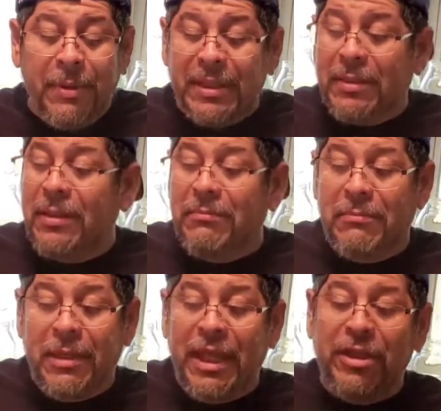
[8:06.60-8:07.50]
but
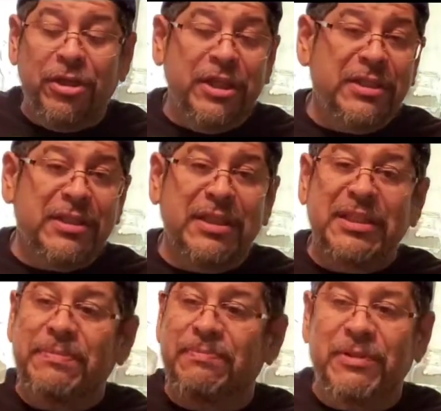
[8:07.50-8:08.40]
any of this
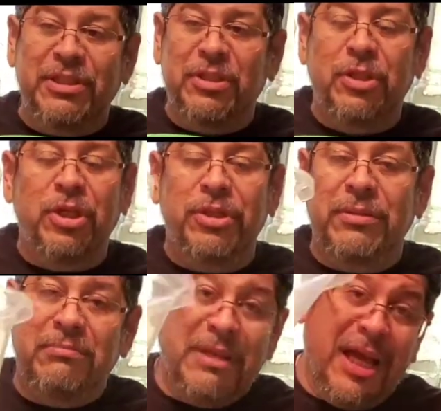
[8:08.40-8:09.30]
is
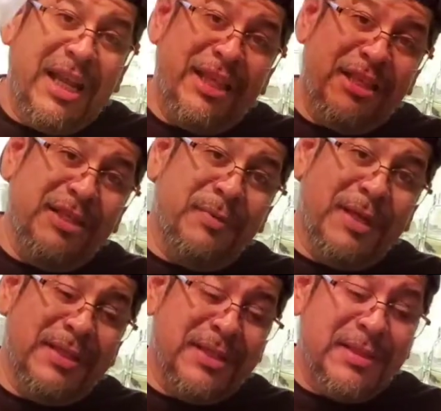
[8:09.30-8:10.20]
good. I like these
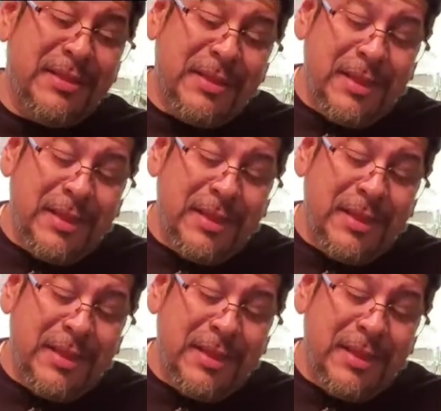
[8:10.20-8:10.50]
ones